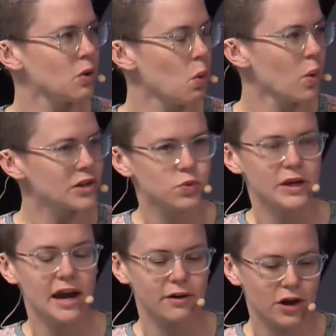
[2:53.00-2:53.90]
once we
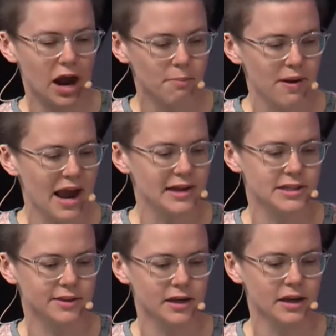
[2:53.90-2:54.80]
kind of got
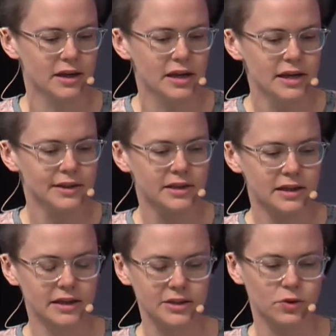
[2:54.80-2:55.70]
past the
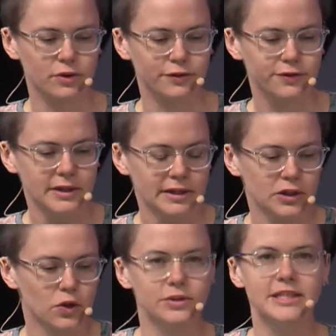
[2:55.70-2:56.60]
sort of,
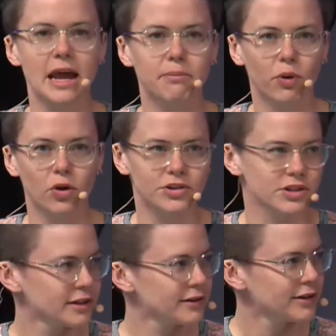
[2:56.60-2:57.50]

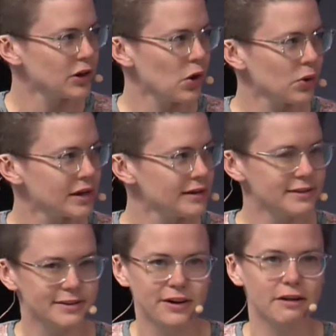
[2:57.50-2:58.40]
10-person,
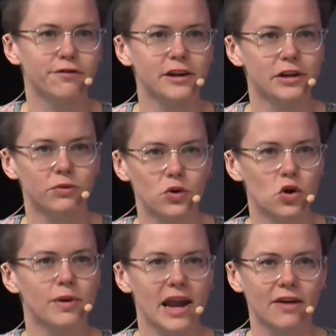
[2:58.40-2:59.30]
can fit in a
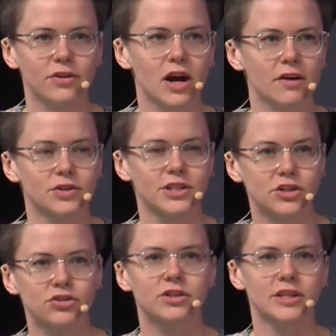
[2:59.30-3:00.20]
room and have a
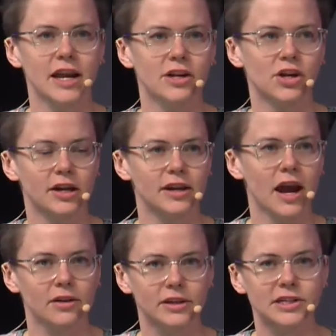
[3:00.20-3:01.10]
conversation stage at
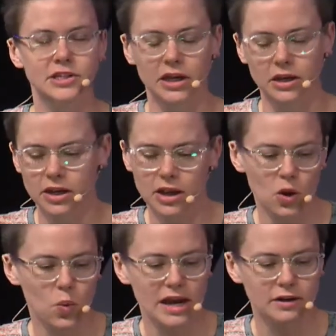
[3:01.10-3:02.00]
Nylas, like
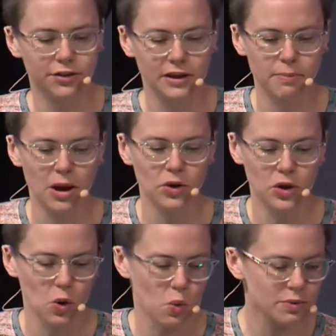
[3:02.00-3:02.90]
we had to think about,
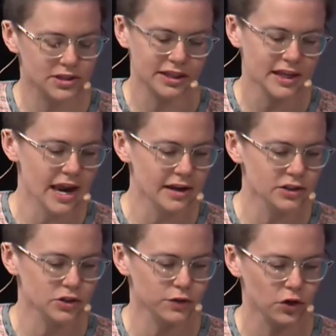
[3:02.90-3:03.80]
what was the
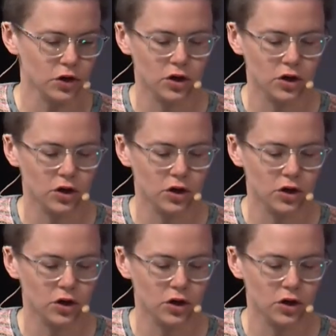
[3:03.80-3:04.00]
cadence for